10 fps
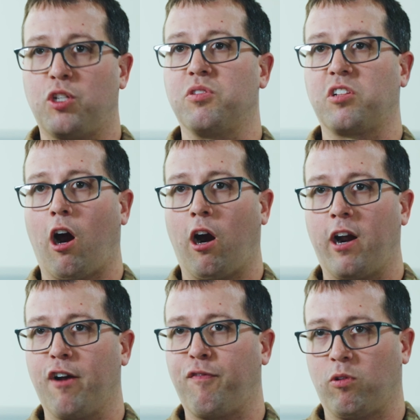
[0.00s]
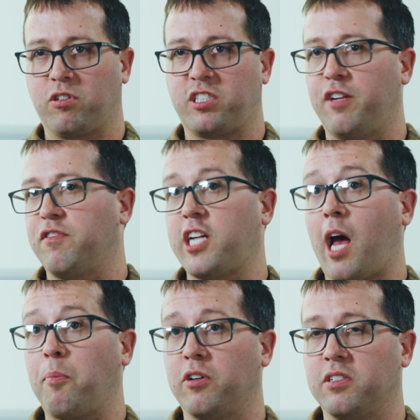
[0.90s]
two-star Air Force Chief of
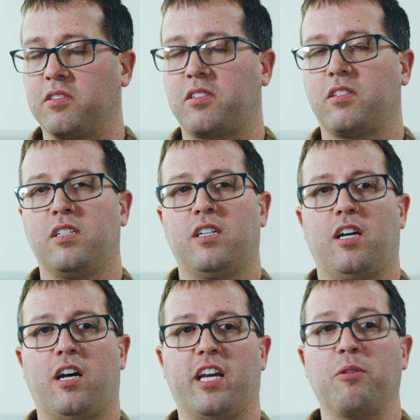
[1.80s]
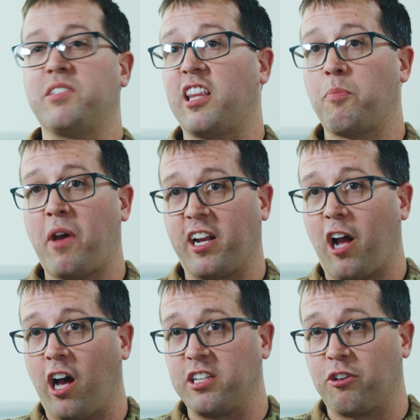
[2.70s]
Chaplains. Uh, he was at the
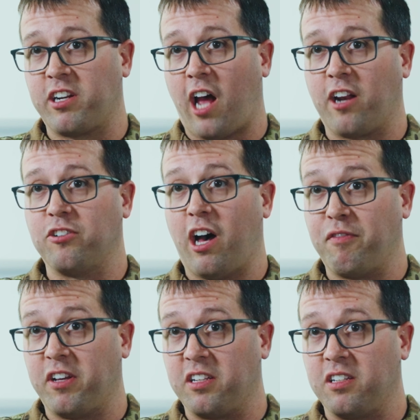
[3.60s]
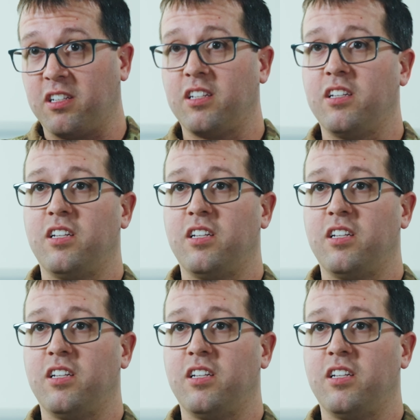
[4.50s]
Pentagon during 9-11.